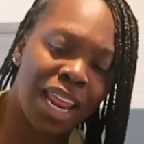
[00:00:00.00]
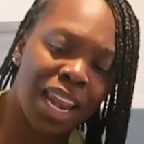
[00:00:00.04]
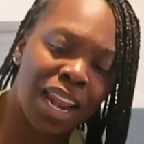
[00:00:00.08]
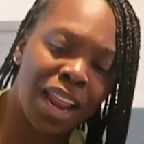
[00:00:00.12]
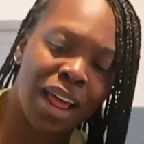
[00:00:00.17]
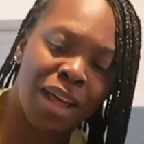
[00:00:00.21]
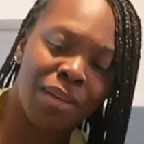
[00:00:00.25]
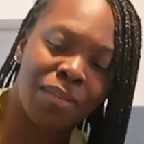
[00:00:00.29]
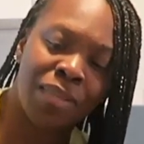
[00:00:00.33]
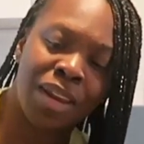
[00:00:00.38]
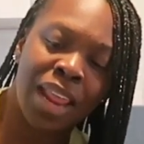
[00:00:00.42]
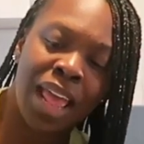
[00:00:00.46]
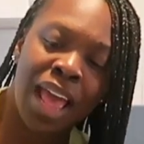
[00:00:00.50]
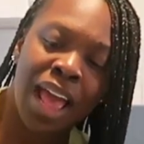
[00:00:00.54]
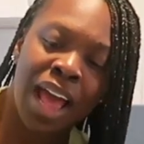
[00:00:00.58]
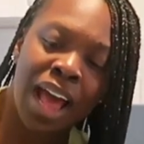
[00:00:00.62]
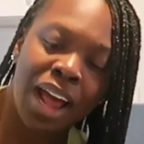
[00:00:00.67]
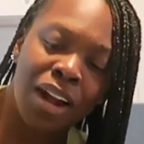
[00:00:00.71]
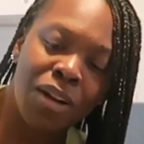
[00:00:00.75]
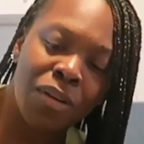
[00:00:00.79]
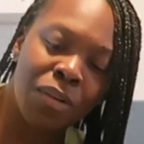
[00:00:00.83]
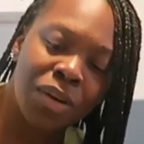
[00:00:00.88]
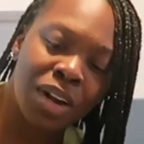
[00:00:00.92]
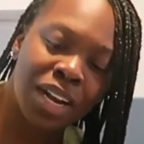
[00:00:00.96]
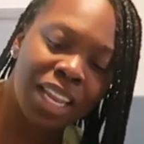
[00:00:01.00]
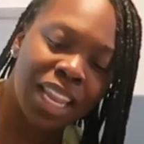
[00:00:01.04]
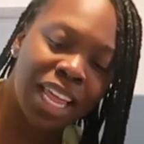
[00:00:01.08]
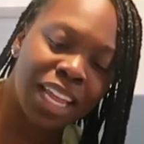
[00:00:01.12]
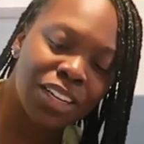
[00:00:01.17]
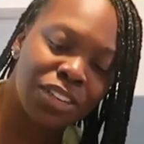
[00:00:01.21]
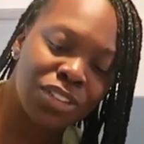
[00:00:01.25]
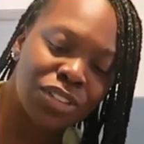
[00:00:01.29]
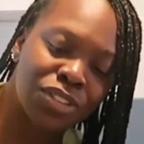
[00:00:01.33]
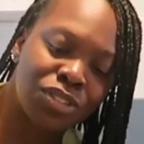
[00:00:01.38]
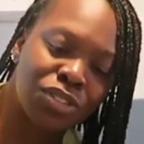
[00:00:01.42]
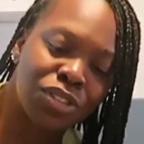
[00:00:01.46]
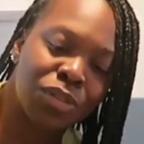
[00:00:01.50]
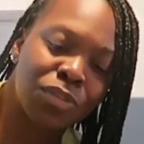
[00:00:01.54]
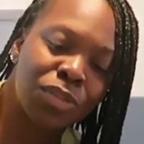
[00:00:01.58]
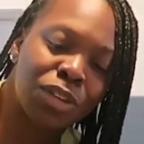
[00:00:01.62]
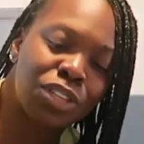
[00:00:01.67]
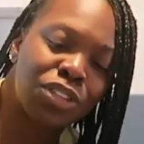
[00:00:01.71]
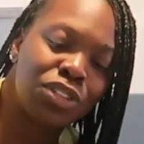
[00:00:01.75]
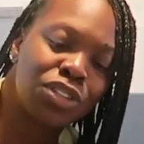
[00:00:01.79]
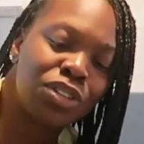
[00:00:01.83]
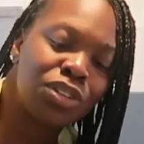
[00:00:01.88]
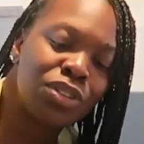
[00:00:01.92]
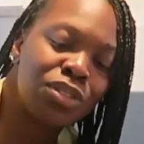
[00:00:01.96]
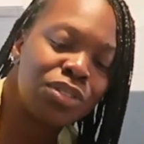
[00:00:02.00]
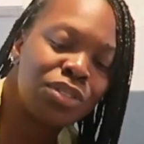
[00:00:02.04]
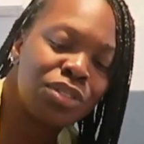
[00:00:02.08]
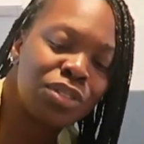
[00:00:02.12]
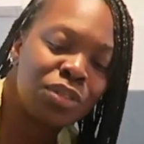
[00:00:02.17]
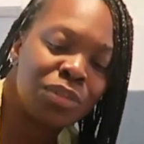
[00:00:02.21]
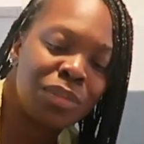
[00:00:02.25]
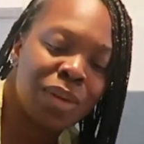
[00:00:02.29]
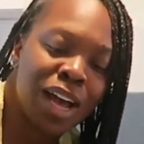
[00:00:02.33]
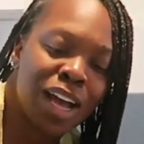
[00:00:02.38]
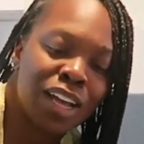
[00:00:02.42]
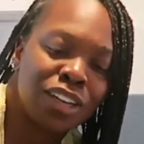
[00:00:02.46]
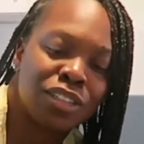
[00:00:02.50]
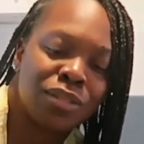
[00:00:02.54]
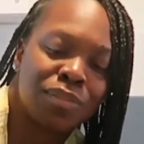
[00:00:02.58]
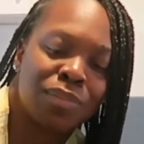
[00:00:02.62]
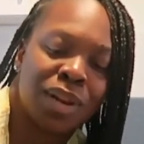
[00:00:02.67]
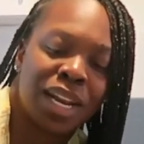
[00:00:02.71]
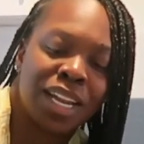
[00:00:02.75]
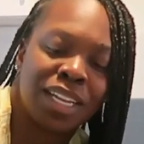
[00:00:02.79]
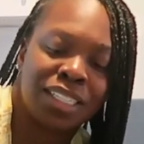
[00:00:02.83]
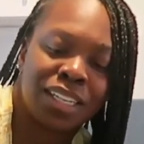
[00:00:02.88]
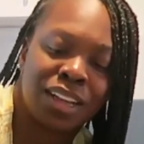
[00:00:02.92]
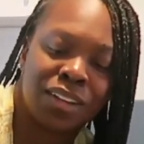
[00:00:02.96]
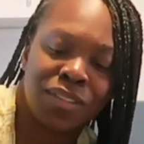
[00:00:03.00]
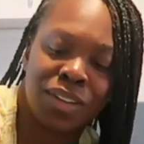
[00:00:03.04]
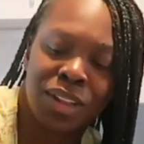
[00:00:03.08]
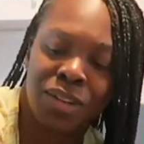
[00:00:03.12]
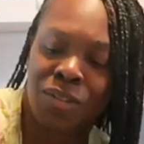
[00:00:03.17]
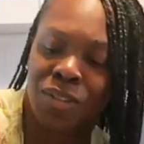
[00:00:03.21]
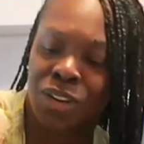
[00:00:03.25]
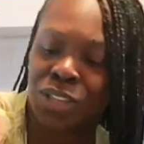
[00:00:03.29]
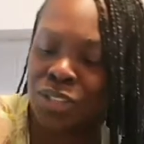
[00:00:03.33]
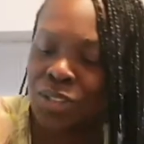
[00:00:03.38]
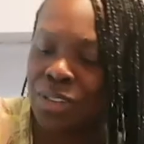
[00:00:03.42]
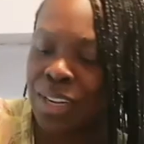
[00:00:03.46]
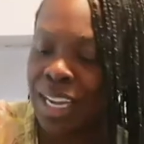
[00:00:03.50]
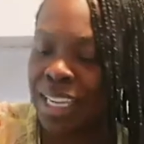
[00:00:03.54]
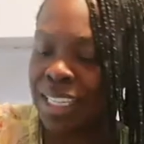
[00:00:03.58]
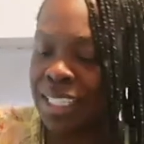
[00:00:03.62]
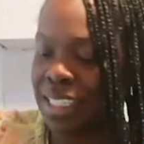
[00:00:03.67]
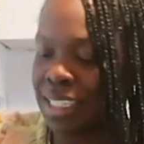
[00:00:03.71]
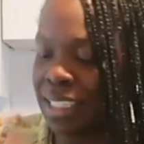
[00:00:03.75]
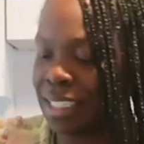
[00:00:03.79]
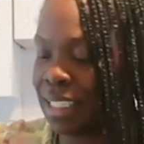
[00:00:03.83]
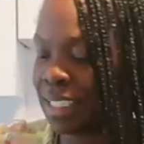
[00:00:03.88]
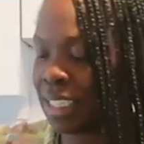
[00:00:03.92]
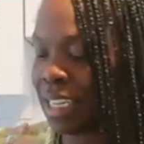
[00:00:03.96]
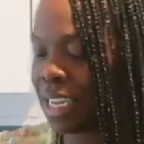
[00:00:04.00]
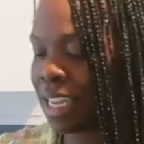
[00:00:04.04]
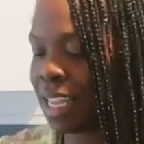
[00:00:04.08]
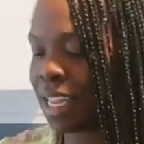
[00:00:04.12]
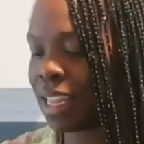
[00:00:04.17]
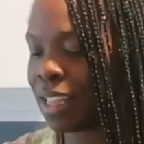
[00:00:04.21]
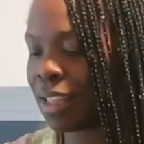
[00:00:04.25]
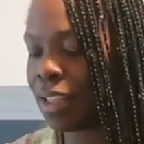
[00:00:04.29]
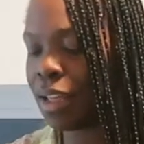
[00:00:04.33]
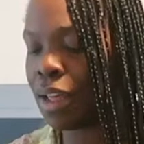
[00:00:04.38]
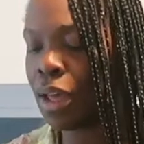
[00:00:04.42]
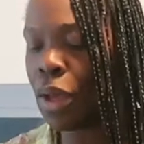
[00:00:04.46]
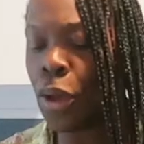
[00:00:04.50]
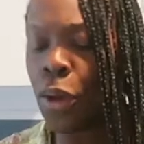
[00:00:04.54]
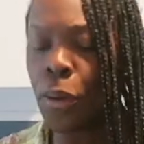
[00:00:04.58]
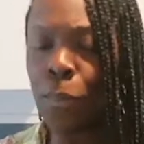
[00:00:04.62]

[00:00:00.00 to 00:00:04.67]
and I don't want to like disturb it too much, but I definitely want you guys to see the